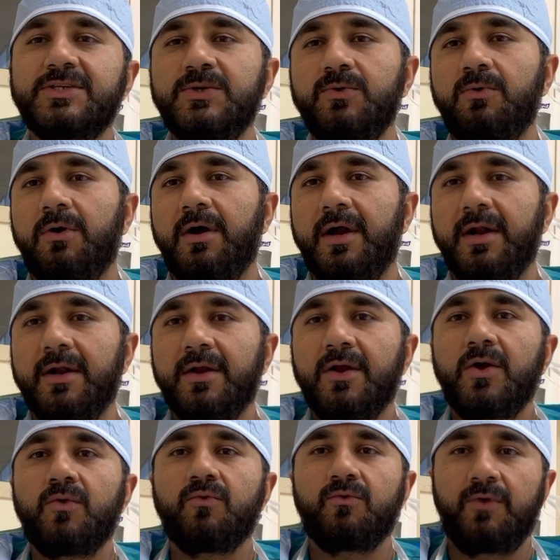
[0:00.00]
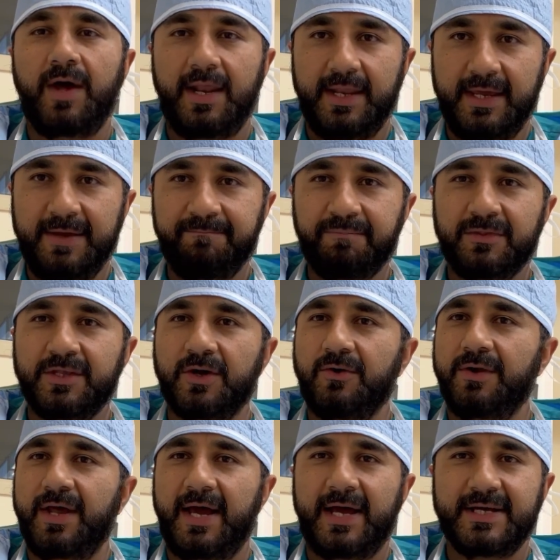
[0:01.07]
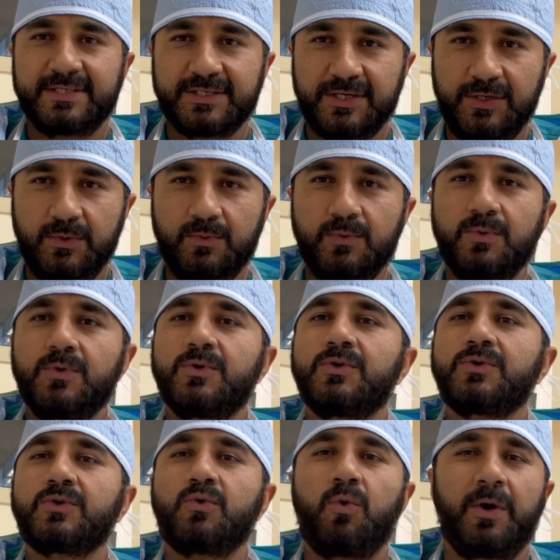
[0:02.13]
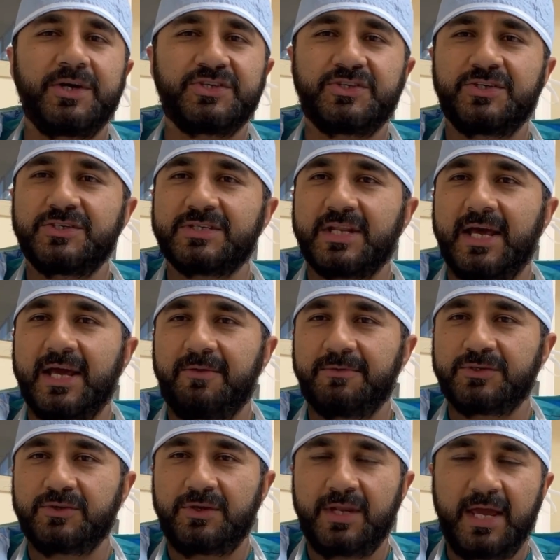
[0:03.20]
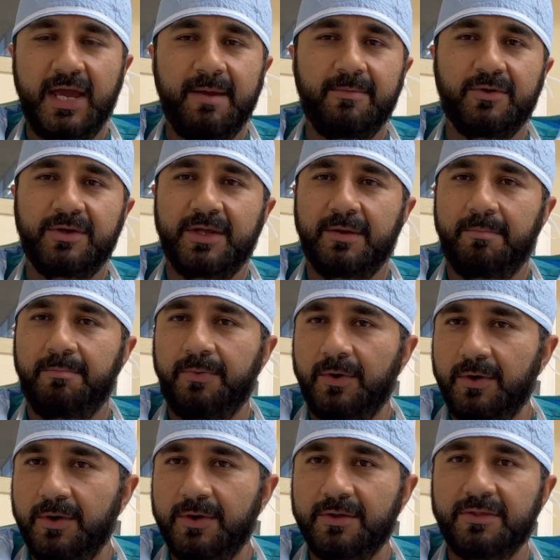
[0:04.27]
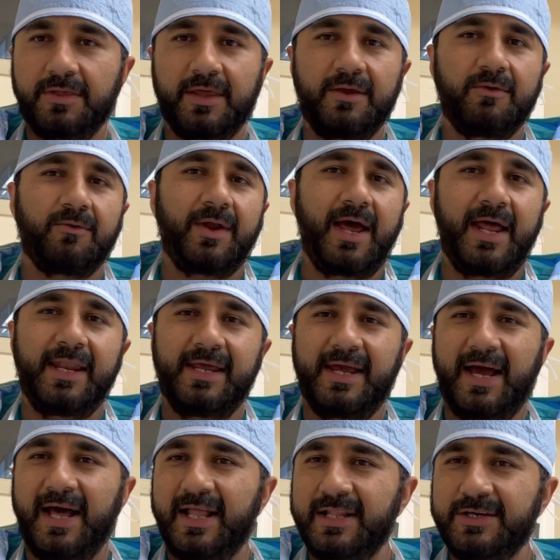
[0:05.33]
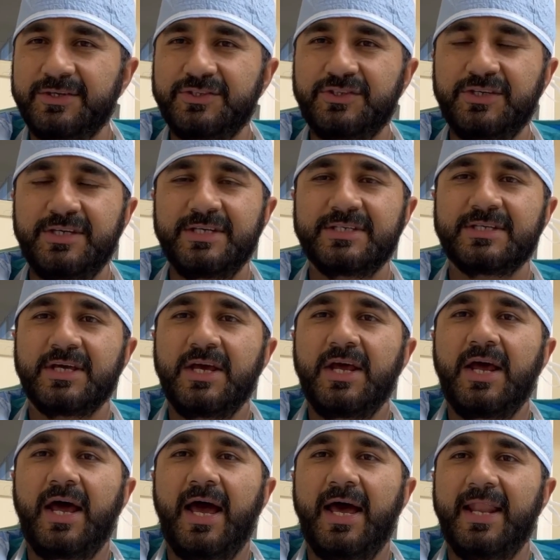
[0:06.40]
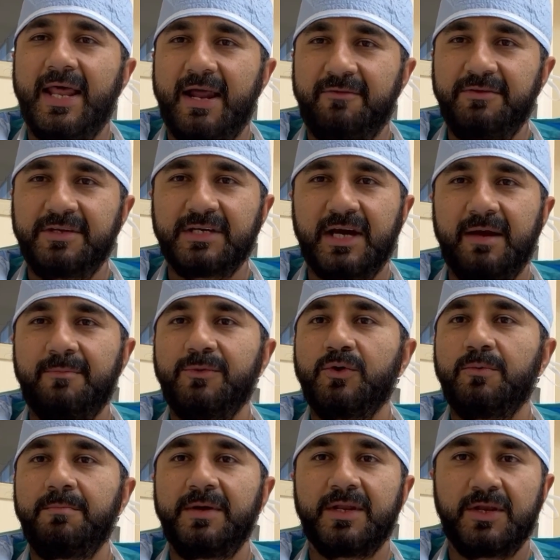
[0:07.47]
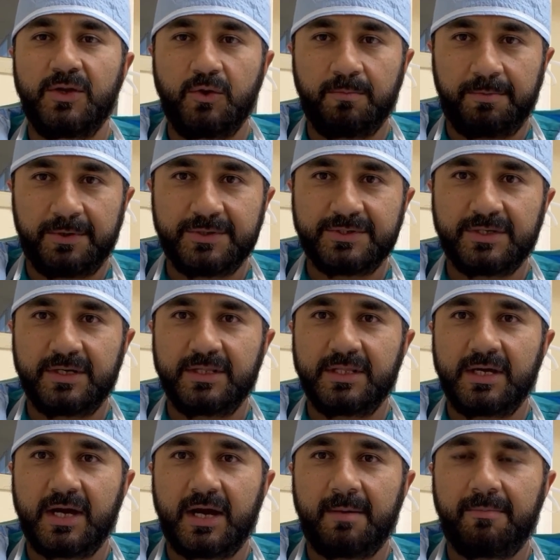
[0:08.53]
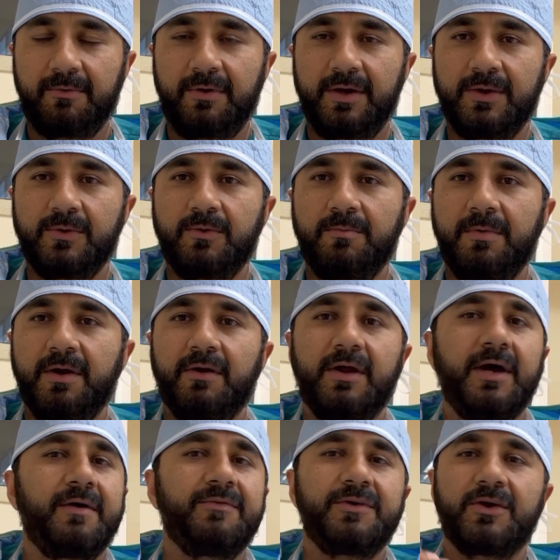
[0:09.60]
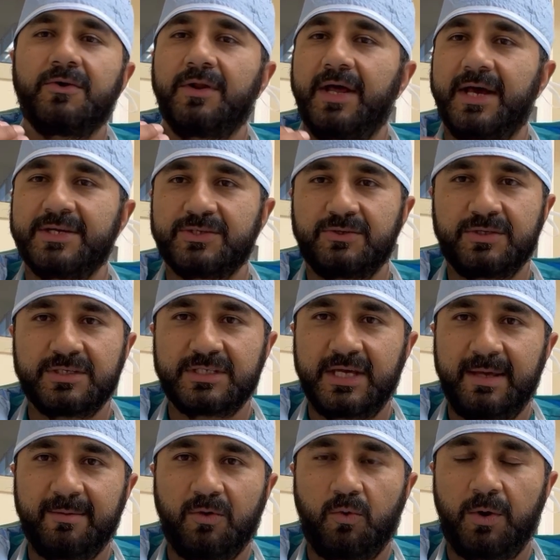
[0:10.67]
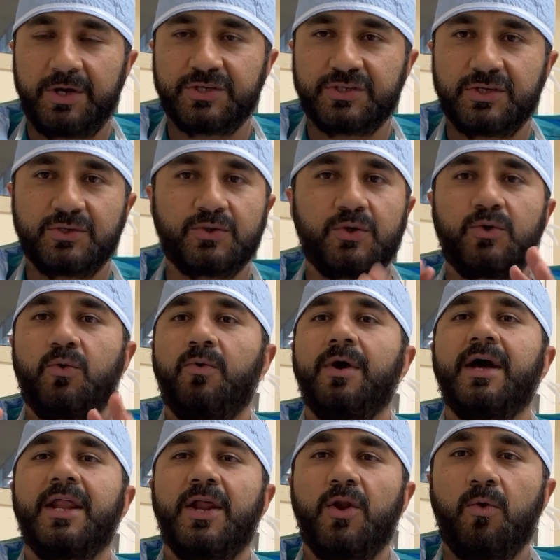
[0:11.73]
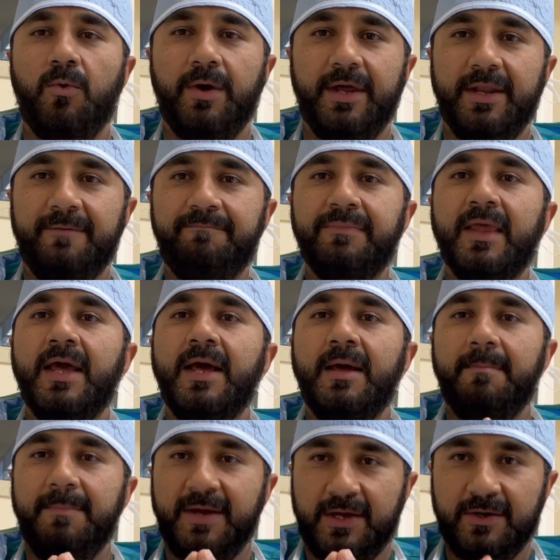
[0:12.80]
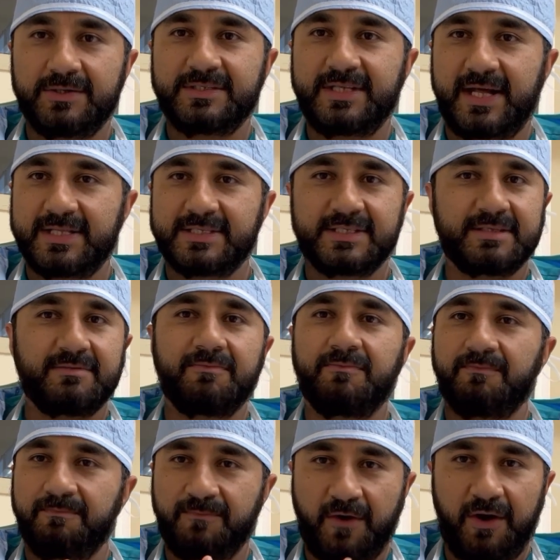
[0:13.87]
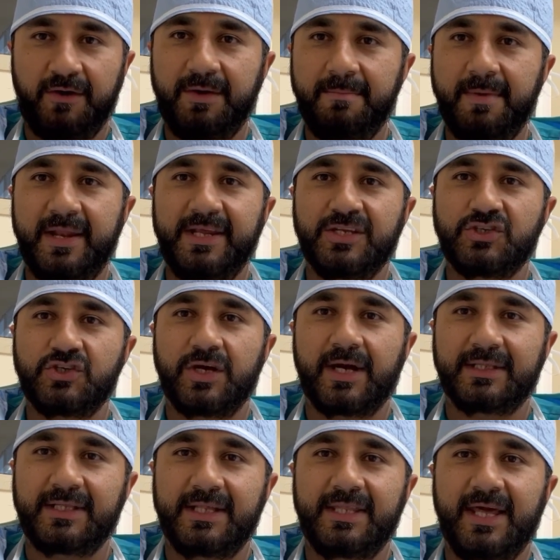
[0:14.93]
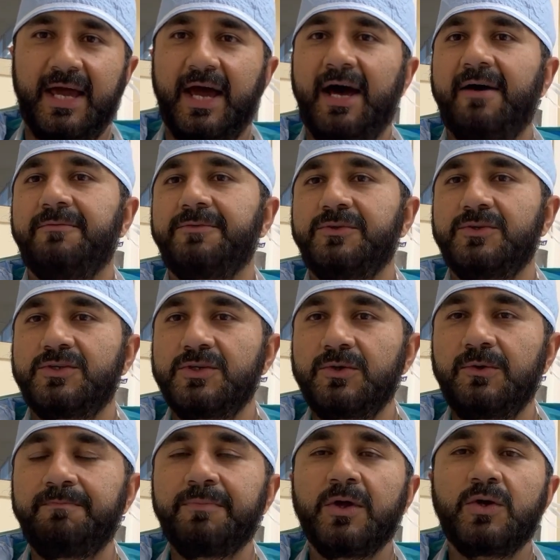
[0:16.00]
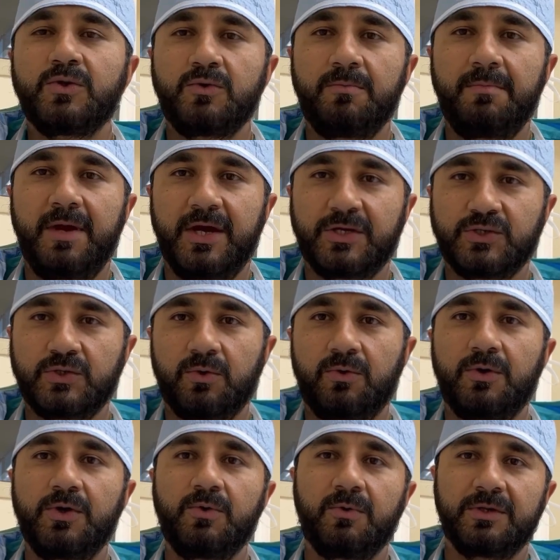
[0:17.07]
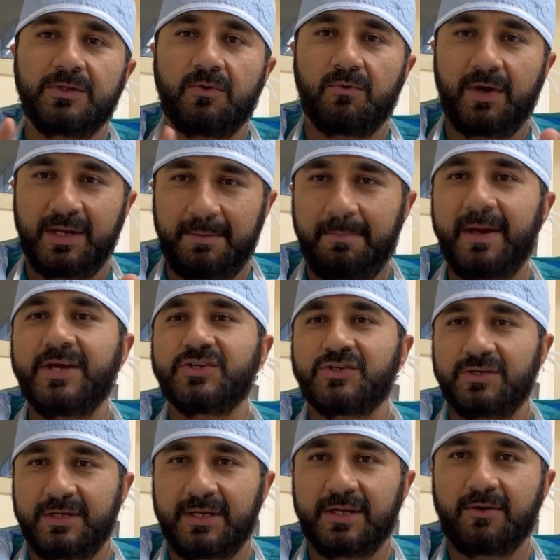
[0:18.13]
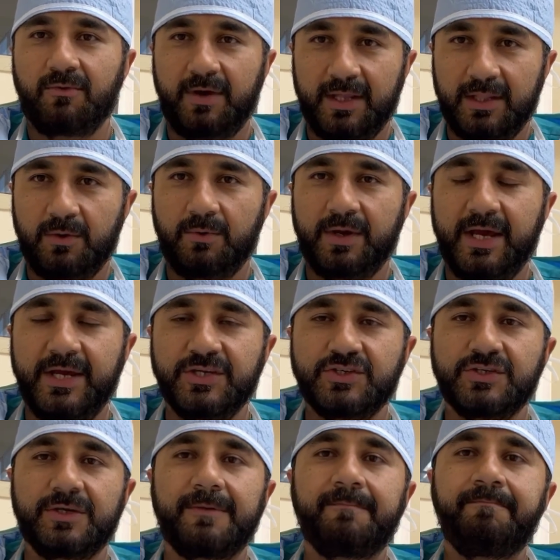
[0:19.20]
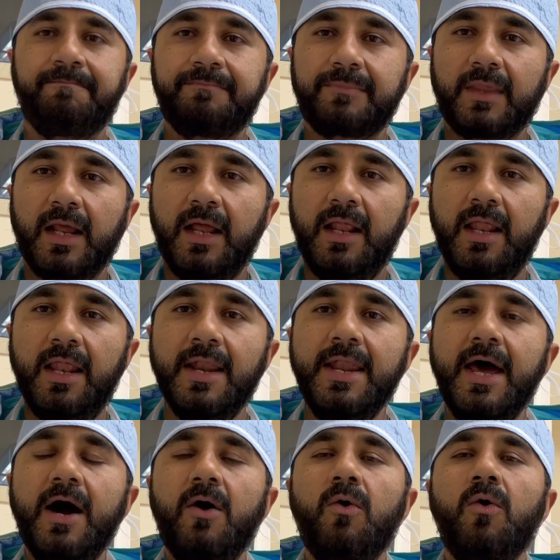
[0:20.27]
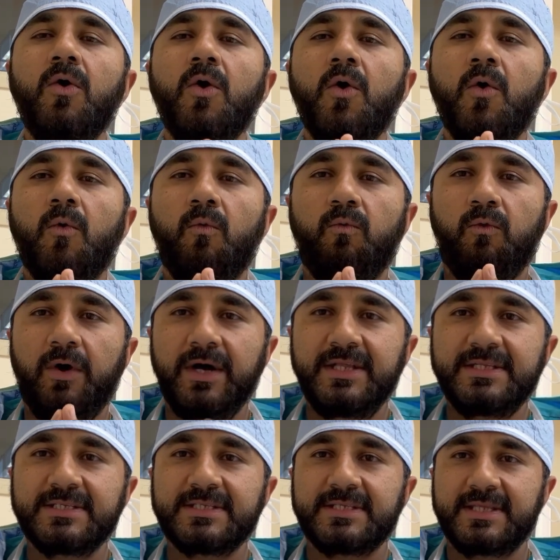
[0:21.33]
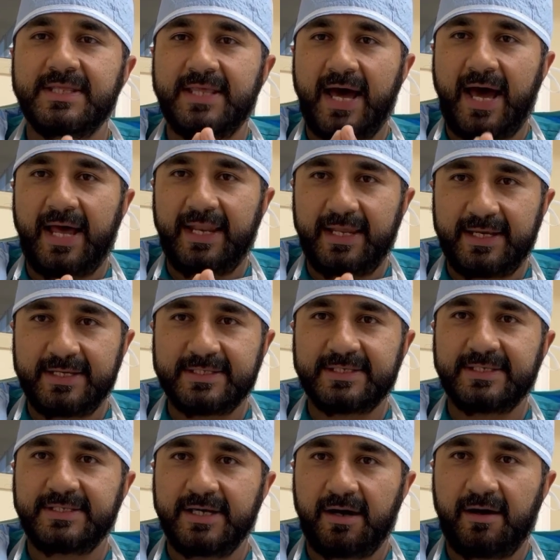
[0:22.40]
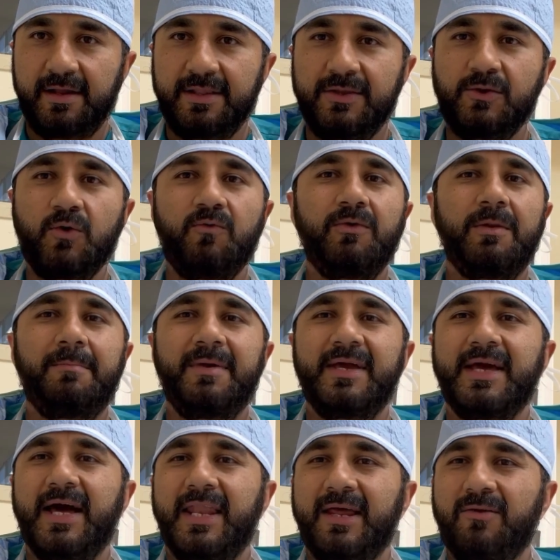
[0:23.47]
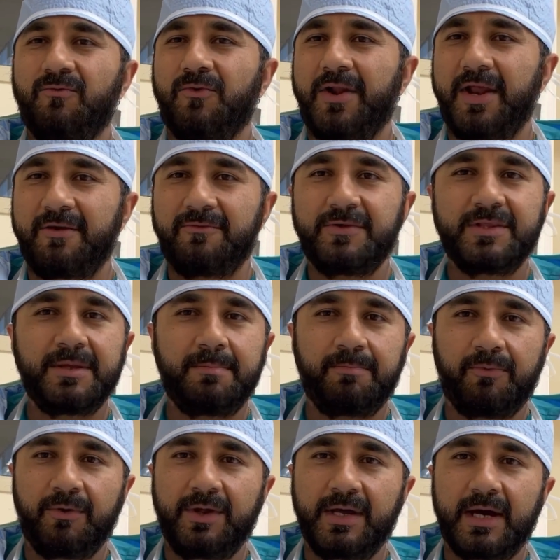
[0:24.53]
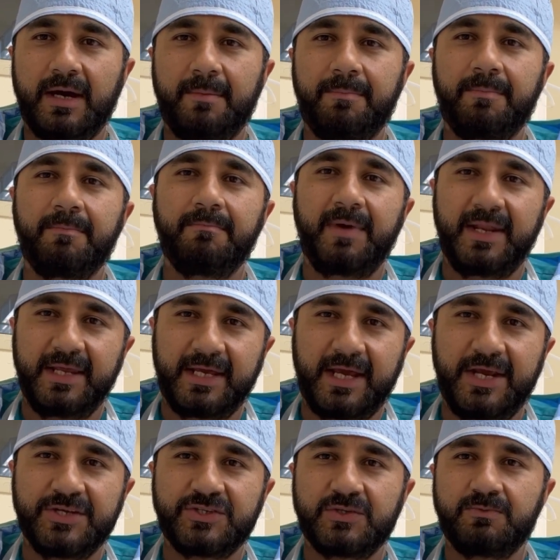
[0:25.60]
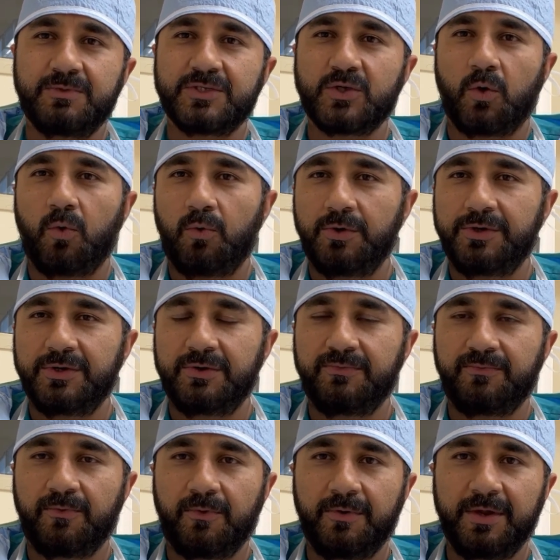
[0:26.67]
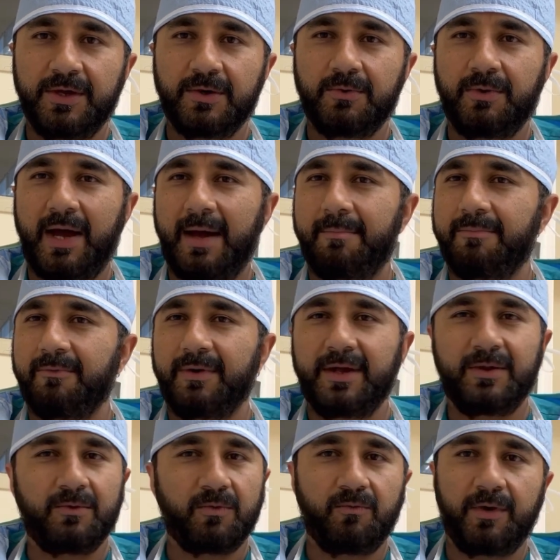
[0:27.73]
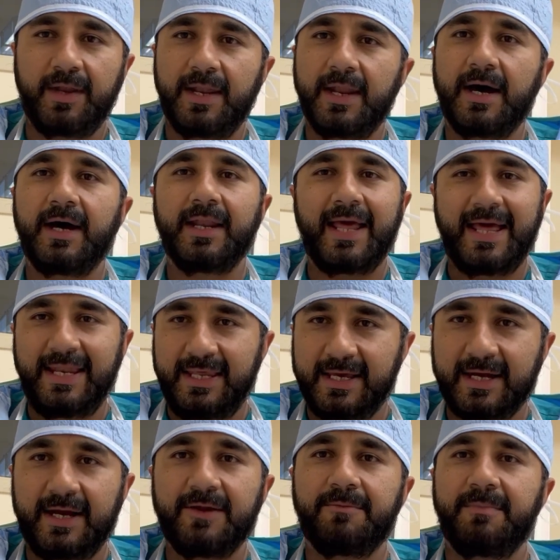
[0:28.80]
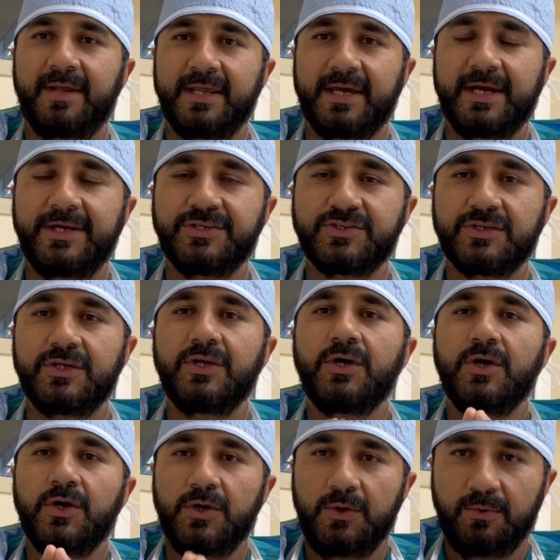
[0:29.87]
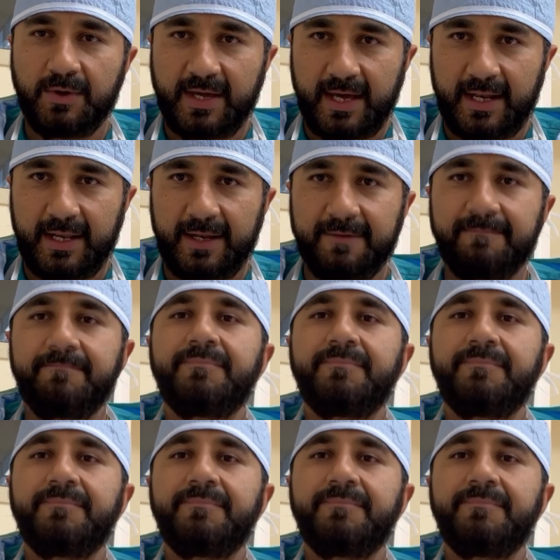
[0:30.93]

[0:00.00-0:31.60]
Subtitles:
you are ready, they're going to ask you questions like what's your name, your date of birth, any allergies. And every time you meet a new person in the operating room area, they're going to ask you the same question. So don't get annoyed, because that's very many checks that they have to do to make sure you are the right patient in the right location. Now, once that is done, you will be getting whatever the pre-op medication was ordered for you, heparin or whatnot, any kind of medication, you get it.